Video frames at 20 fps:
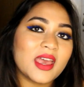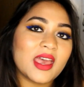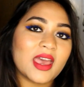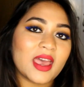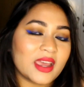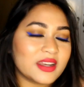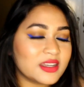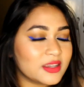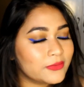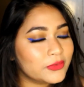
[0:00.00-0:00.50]

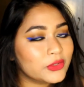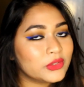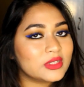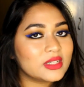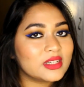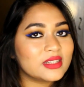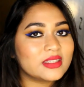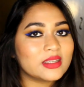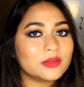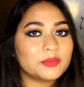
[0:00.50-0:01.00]
and if you
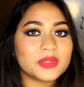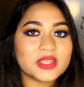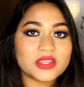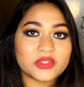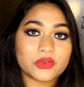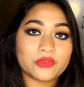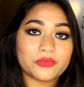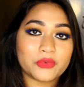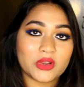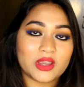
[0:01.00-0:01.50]
did, then please
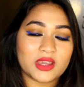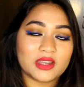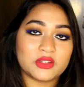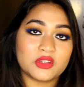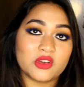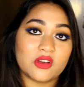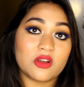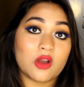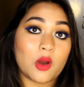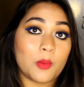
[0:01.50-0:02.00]
don't forget
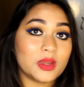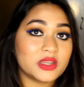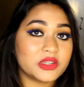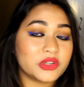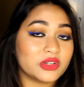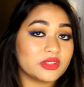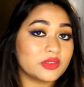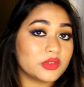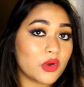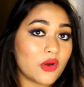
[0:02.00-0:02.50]
to comment
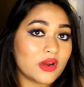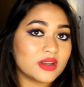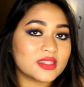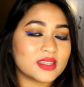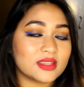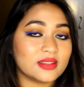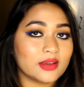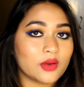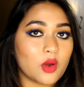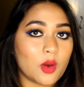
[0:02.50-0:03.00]
your thoughts
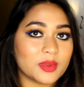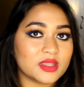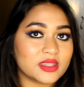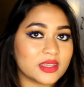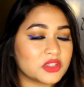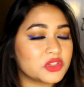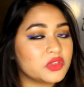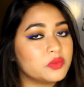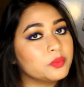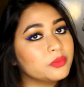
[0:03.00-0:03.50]
in the comment
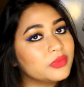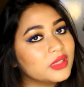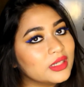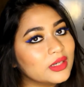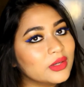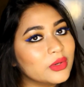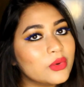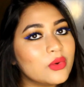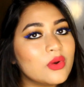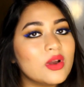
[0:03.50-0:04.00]
section
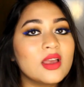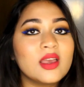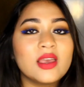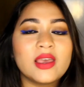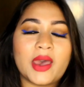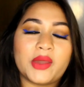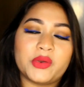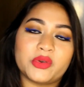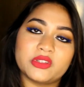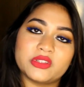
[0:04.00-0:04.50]
below,
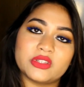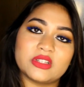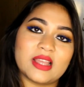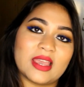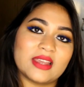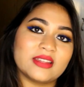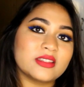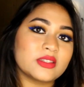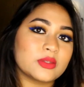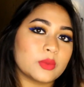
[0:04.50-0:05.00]
and also
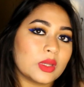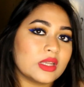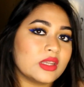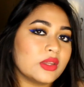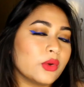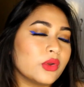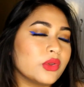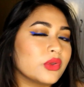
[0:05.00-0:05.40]
like this video.